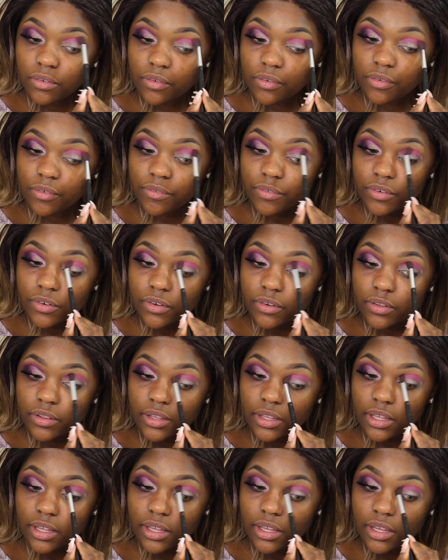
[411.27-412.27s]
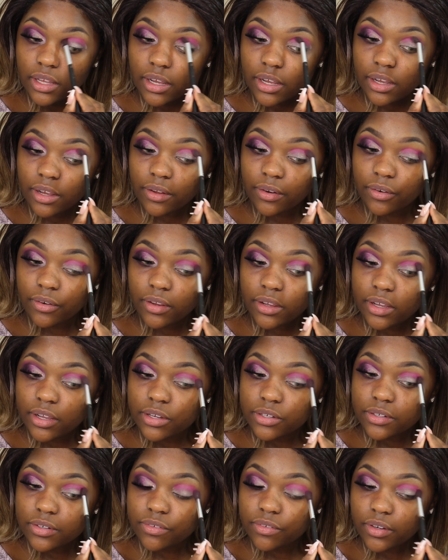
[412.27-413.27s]
over the outer
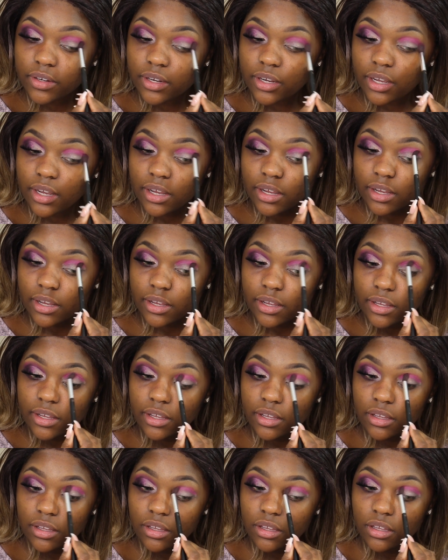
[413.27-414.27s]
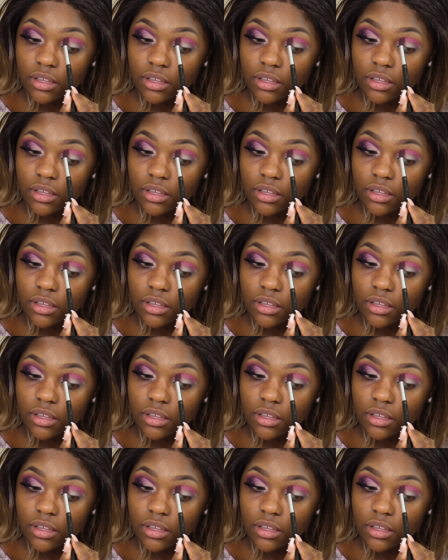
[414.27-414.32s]
edge of our eye,